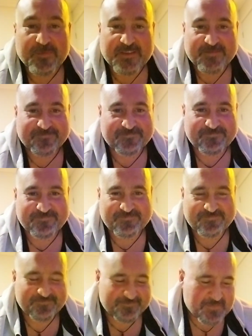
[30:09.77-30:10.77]
me.
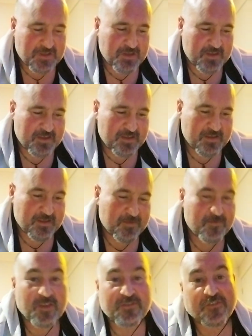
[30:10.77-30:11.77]

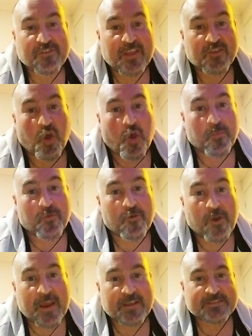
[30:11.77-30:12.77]
Because it says I'm
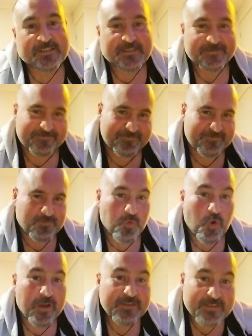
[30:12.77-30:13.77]
crazy.
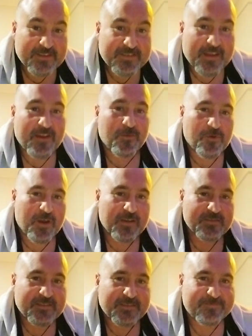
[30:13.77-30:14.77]
Why does it say I'm
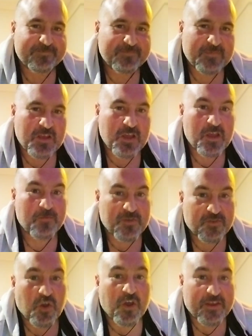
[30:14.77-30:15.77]
crazy?
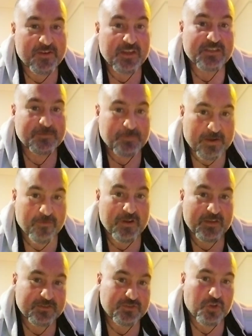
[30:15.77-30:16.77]
Because I had an
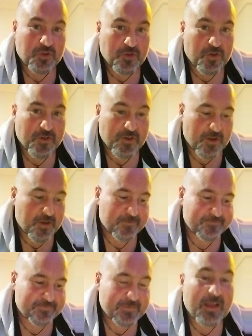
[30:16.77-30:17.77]
experience not long ago,
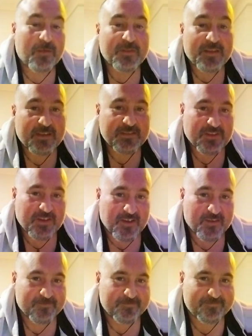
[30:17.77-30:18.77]
a couple of years
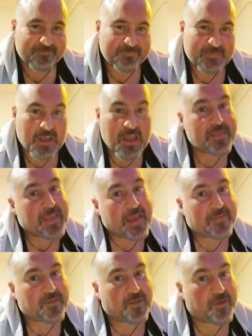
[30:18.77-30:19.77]
ago. They
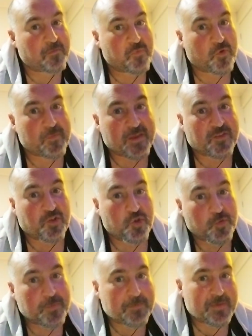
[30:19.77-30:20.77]
had to put me in
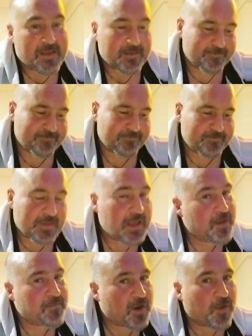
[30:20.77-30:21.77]
loopy bin.
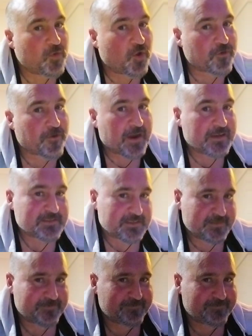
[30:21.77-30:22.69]
But I'm not crazy.